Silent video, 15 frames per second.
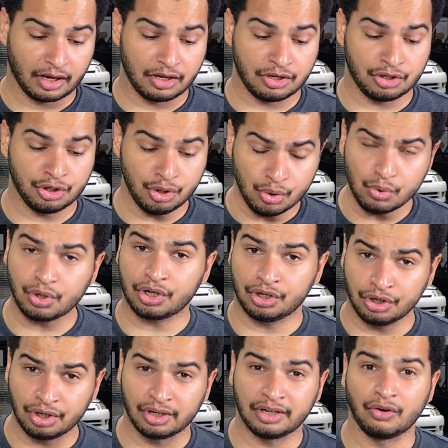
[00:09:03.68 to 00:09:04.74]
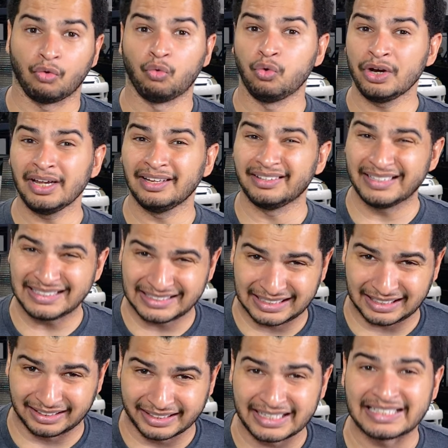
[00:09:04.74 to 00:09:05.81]
you could
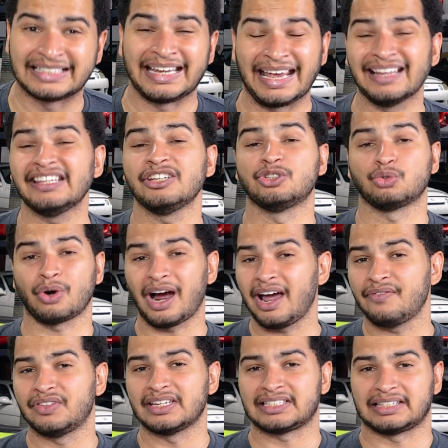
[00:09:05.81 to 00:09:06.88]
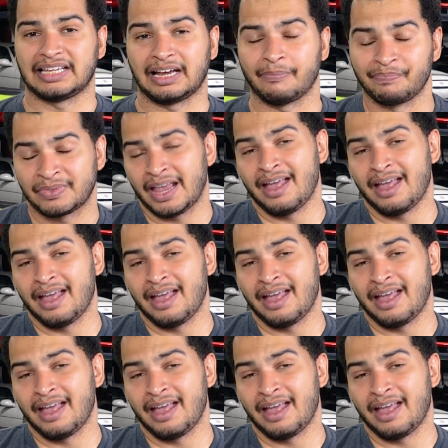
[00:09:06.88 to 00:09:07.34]
realistically daily drive this thing.